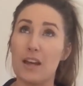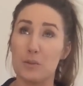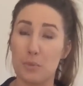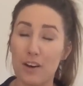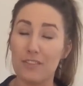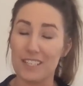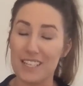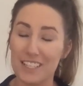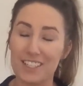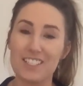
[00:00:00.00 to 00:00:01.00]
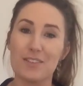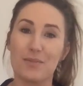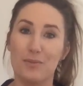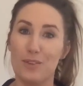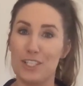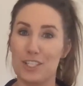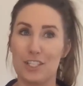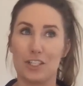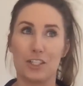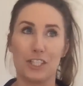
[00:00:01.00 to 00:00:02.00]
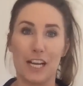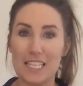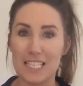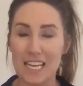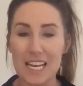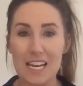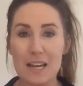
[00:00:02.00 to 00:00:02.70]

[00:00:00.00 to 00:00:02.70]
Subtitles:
12 years, which is crazy.